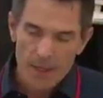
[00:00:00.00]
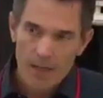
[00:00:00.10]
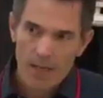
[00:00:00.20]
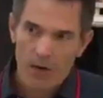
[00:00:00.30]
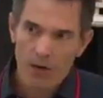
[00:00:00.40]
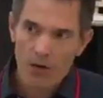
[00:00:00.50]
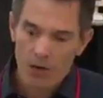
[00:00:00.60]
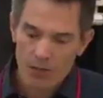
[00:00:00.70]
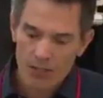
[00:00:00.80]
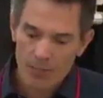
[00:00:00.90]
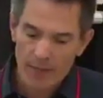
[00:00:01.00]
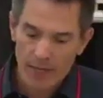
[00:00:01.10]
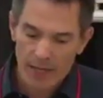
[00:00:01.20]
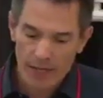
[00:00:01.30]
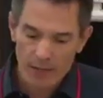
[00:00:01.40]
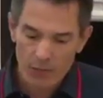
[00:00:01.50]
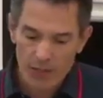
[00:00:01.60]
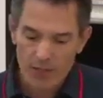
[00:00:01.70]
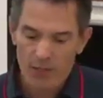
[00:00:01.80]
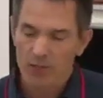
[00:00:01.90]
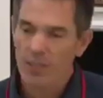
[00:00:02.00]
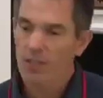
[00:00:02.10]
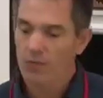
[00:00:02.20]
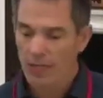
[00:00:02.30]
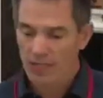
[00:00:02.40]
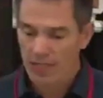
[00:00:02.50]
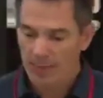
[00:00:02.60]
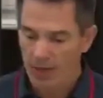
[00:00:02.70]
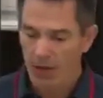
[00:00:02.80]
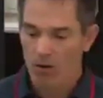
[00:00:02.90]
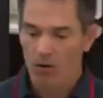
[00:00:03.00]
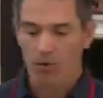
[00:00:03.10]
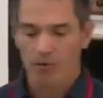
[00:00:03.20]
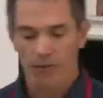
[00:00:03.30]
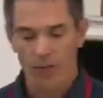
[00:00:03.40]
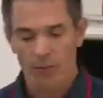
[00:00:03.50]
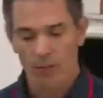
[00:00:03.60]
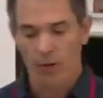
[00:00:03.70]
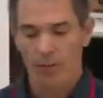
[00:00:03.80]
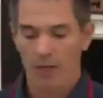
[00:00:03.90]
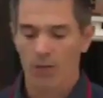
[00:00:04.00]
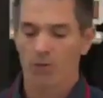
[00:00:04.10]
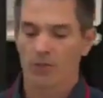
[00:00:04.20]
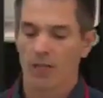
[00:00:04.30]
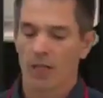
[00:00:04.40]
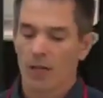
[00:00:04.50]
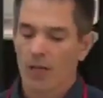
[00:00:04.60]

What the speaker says: In Hong Kong, she began researching and writing about Hong Kong film and popular culture,